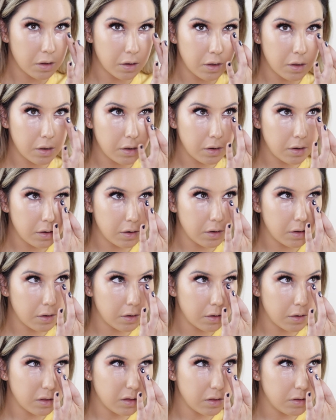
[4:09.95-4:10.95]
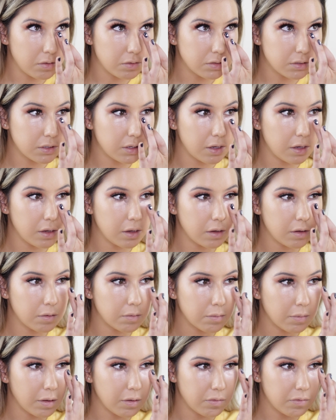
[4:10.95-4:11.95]
and using
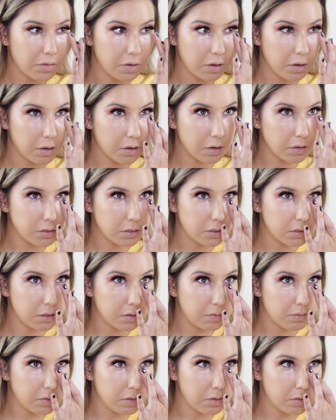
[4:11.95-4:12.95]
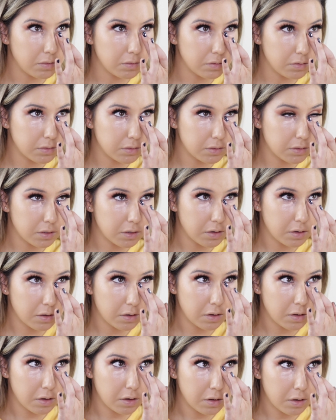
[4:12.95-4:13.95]
my finger to diffuse
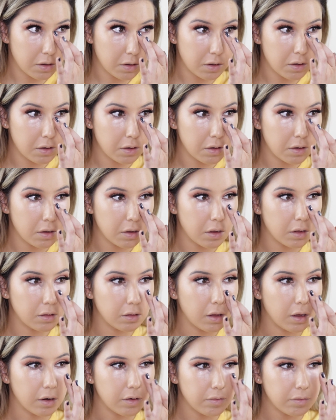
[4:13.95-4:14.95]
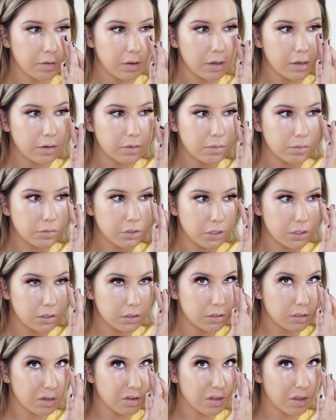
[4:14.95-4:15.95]
a lot of it,
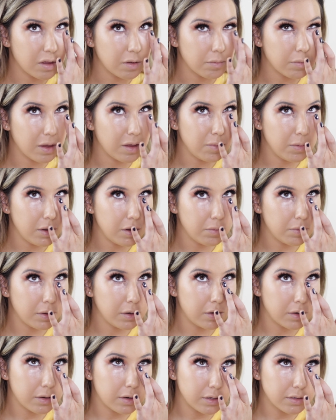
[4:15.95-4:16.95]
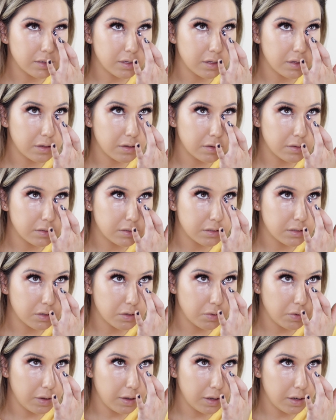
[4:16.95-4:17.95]
just so that my beauty blender doesn't
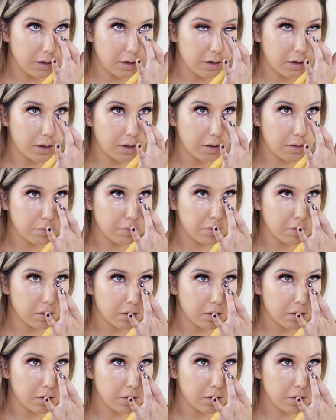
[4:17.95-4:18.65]
soak it up.